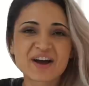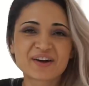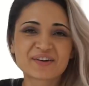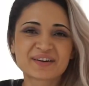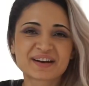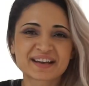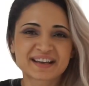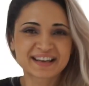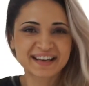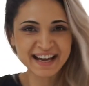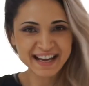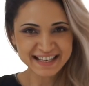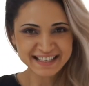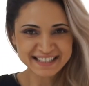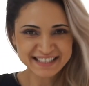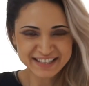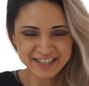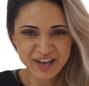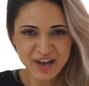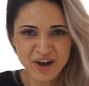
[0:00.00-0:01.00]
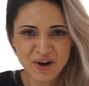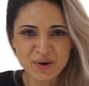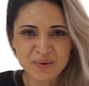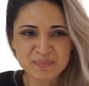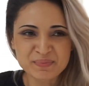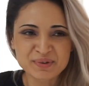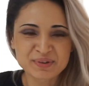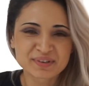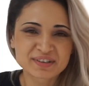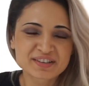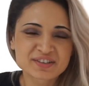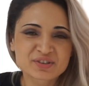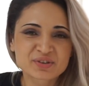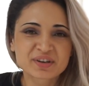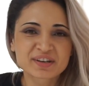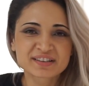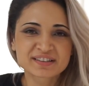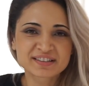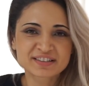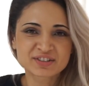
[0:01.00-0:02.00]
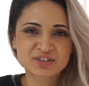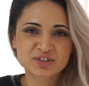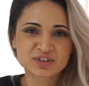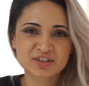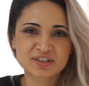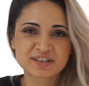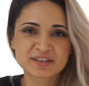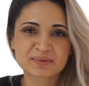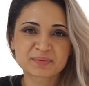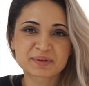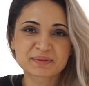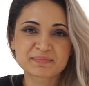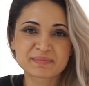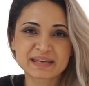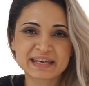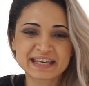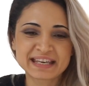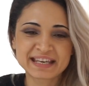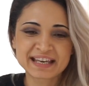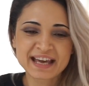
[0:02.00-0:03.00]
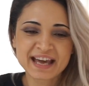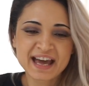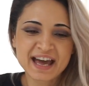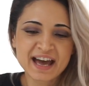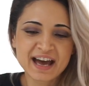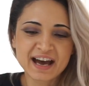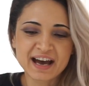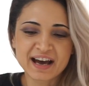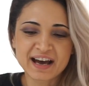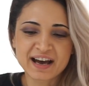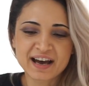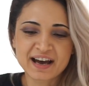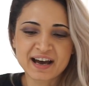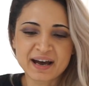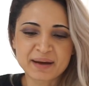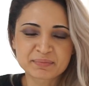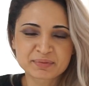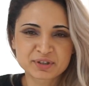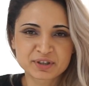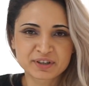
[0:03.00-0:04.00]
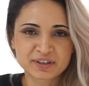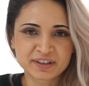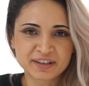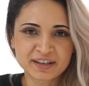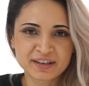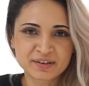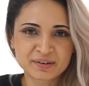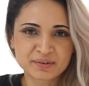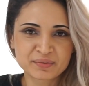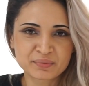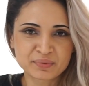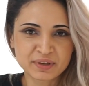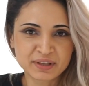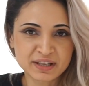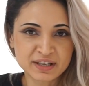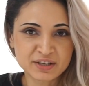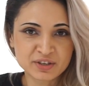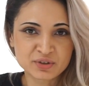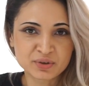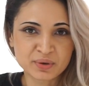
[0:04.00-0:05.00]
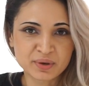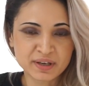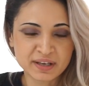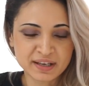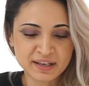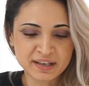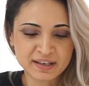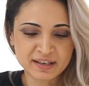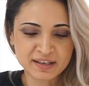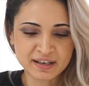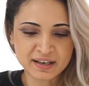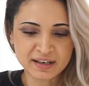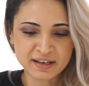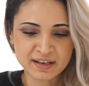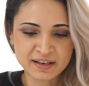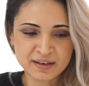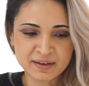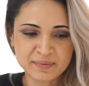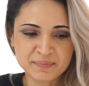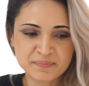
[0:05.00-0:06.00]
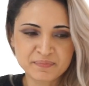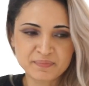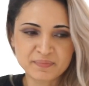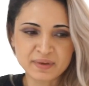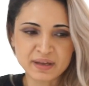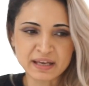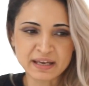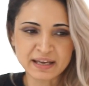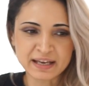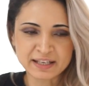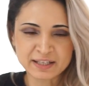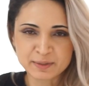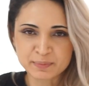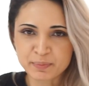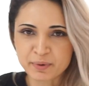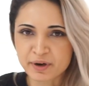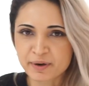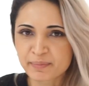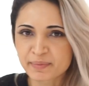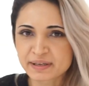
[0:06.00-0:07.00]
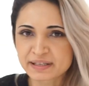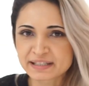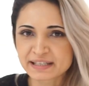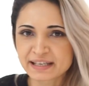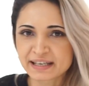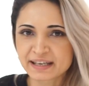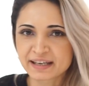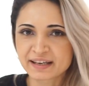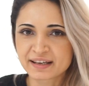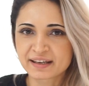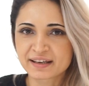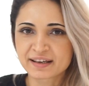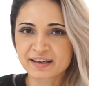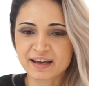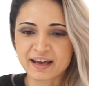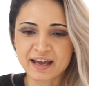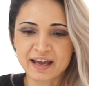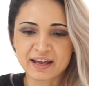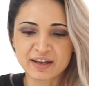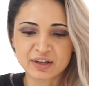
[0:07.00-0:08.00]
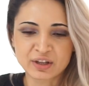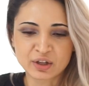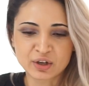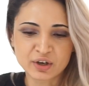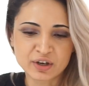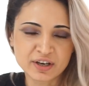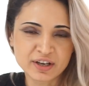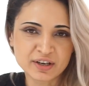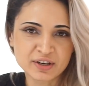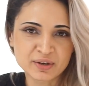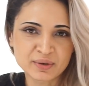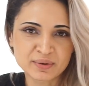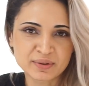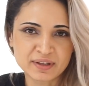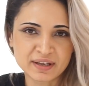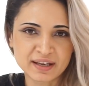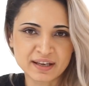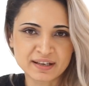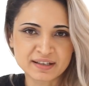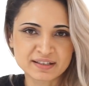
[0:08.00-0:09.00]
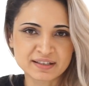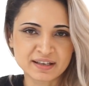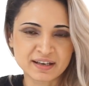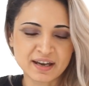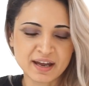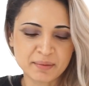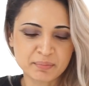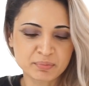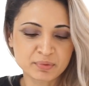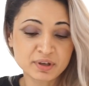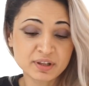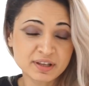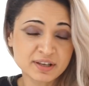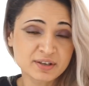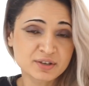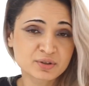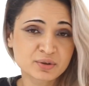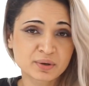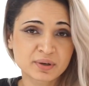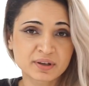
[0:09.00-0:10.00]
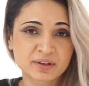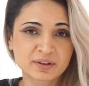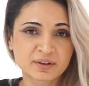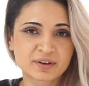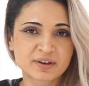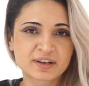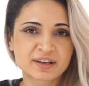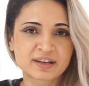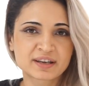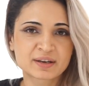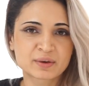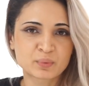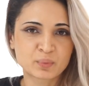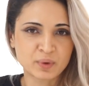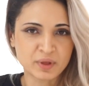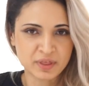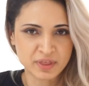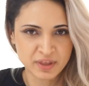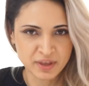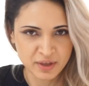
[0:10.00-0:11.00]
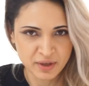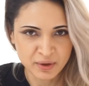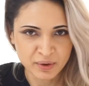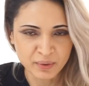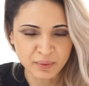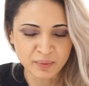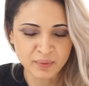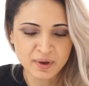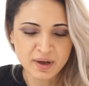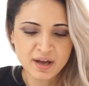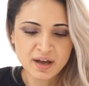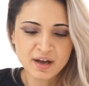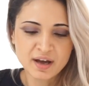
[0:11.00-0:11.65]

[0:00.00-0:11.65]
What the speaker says: Alright guys, hope you're enjoying this journey with me. I'm certainly really enjoying experimenting and learning new things, and I'm really enjoying learning it with you.